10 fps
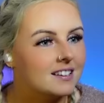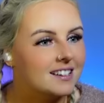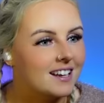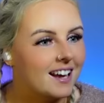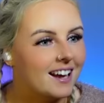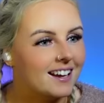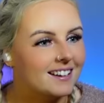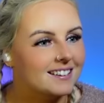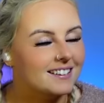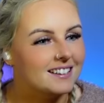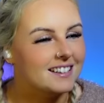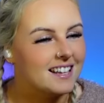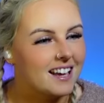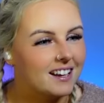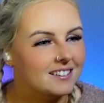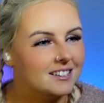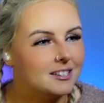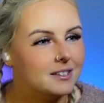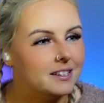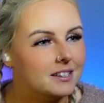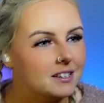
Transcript: Yeah. Yeah, I knew it.